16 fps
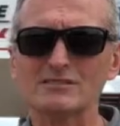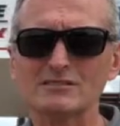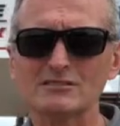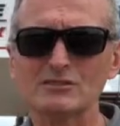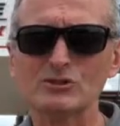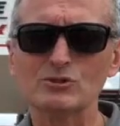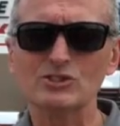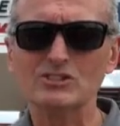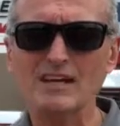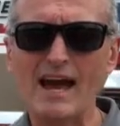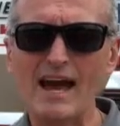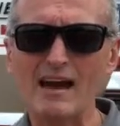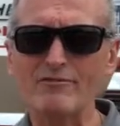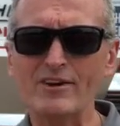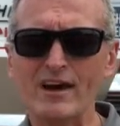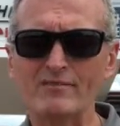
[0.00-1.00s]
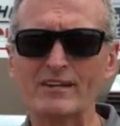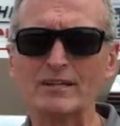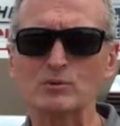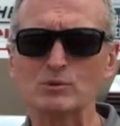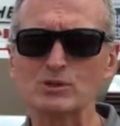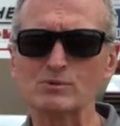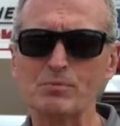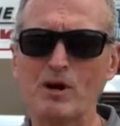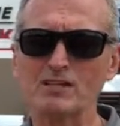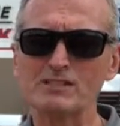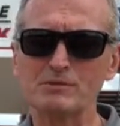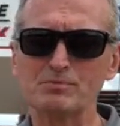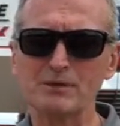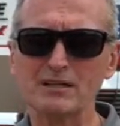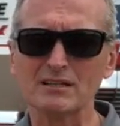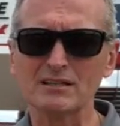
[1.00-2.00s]
do staff have any
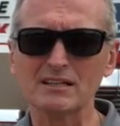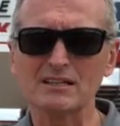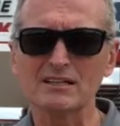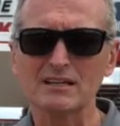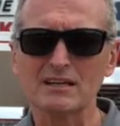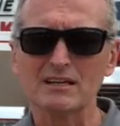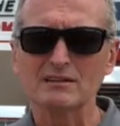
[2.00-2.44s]
responsibility